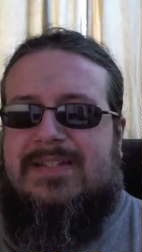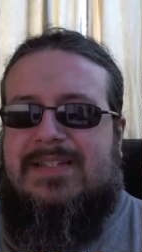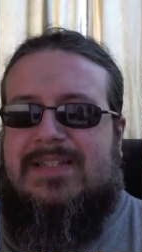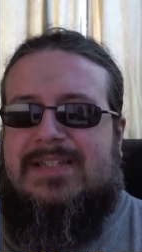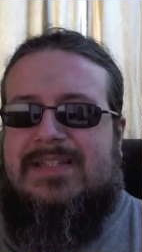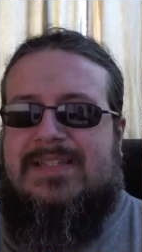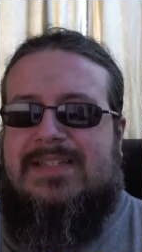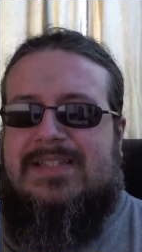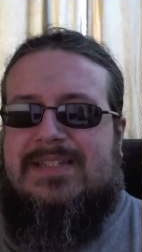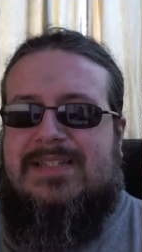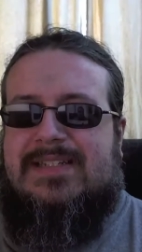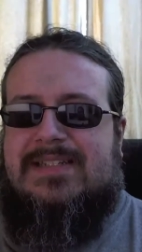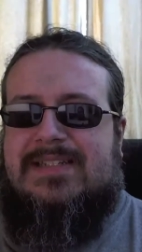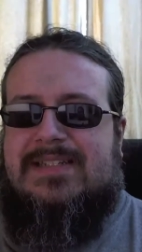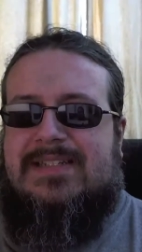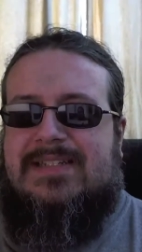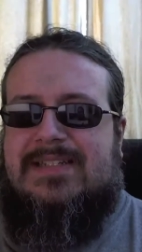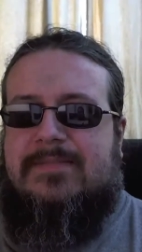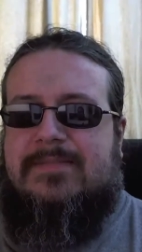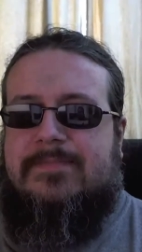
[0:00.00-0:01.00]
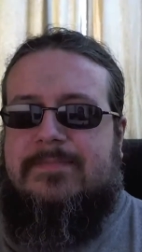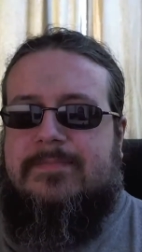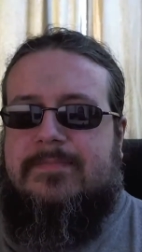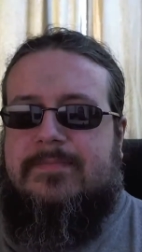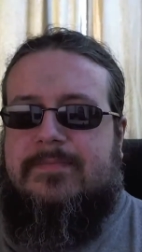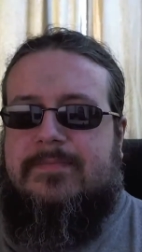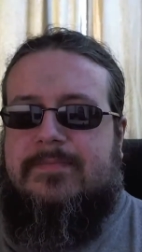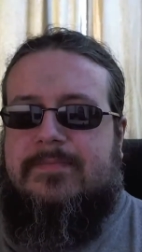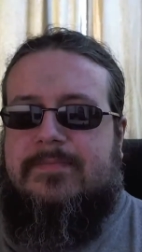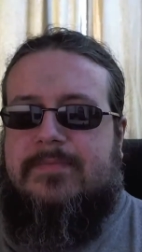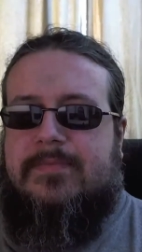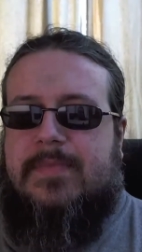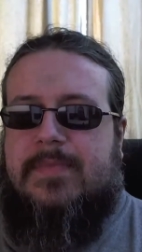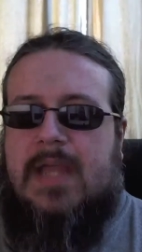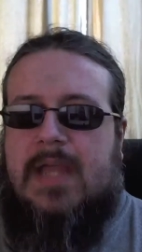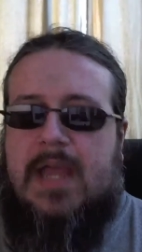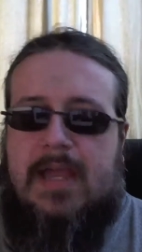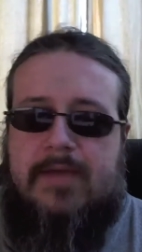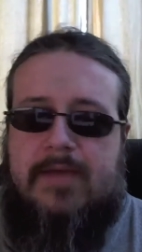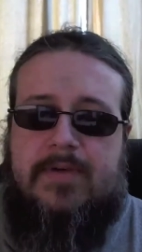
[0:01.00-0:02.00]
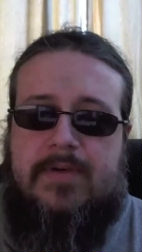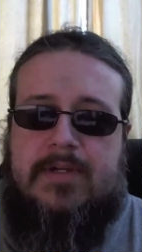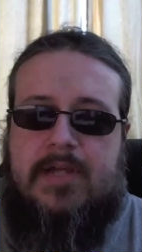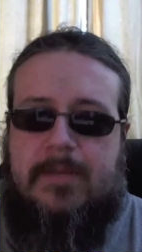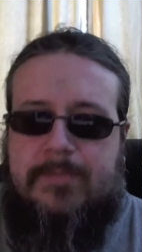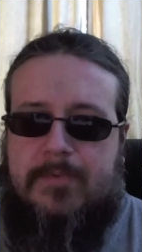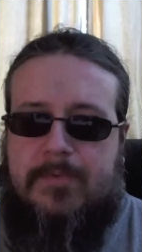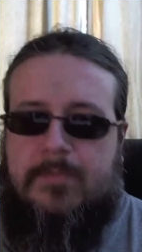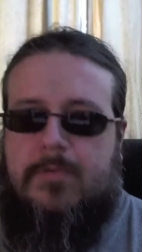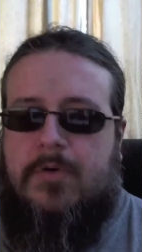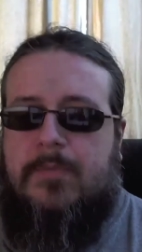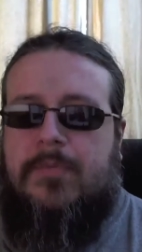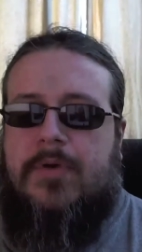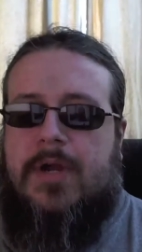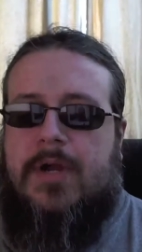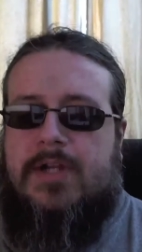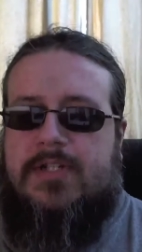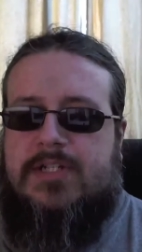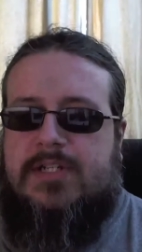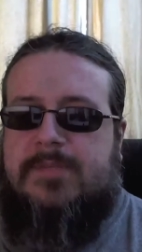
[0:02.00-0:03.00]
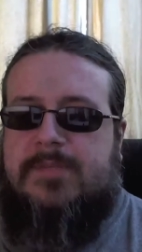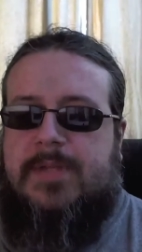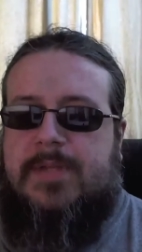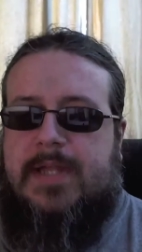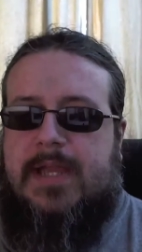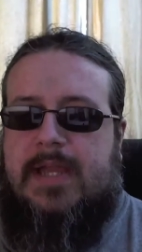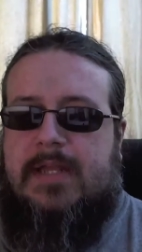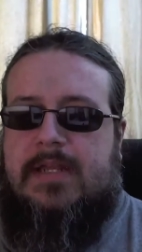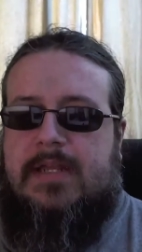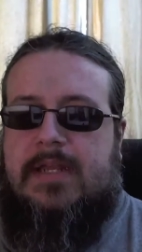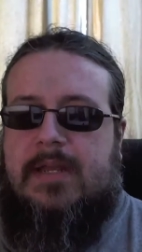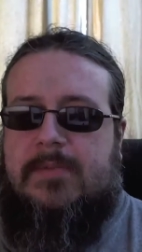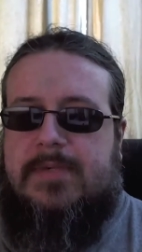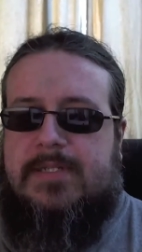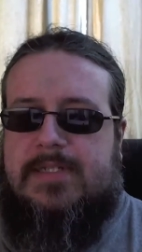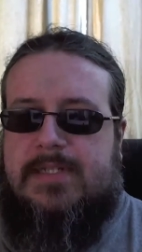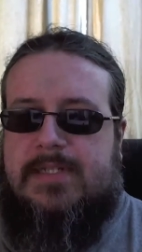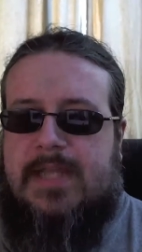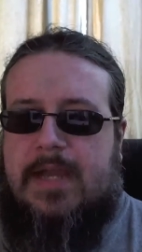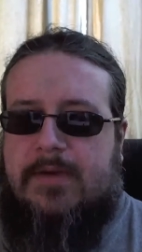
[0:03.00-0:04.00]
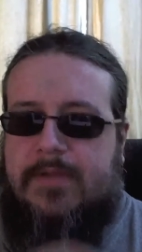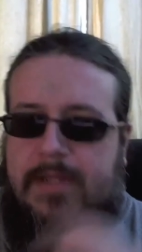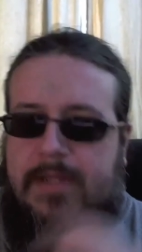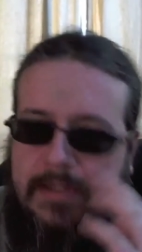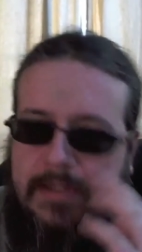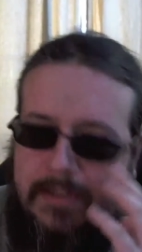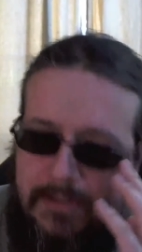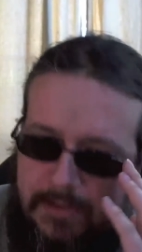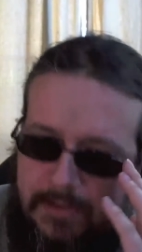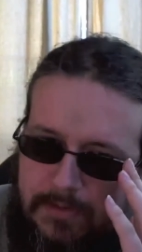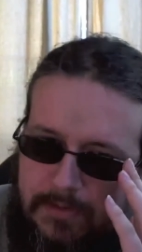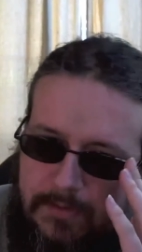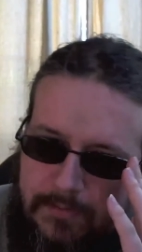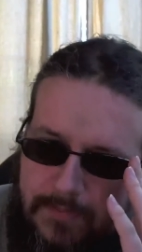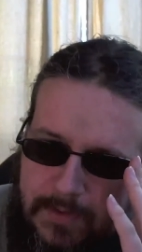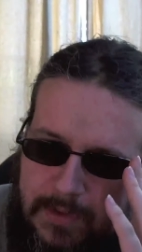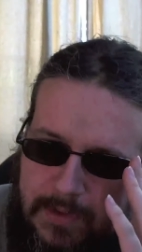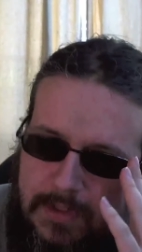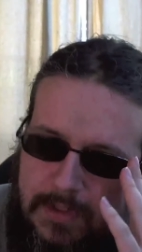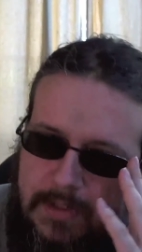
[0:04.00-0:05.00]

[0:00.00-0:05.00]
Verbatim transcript: it's, I have a couple more projects planned, and I'm going to see how they go.